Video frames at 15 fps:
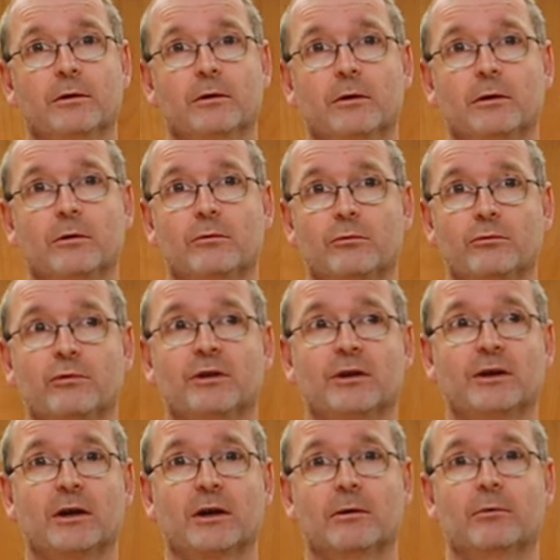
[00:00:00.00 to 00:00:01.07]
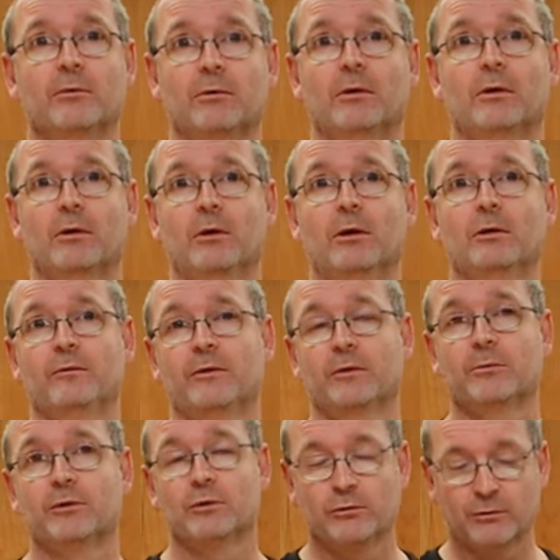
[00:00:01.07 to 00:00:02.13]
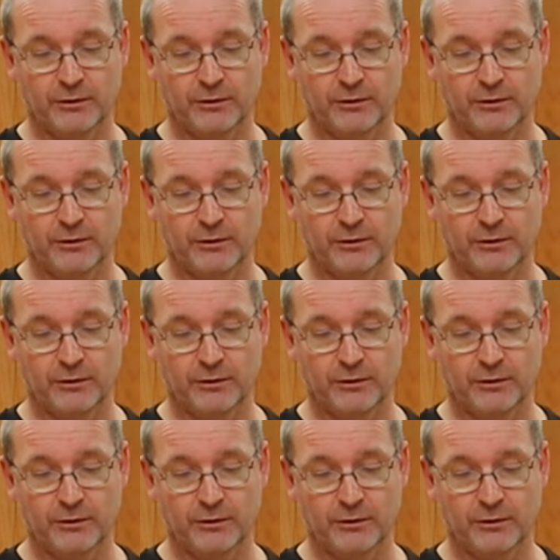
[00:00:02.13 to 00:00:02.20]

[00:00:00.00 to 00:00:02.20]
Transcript: I really am over the moon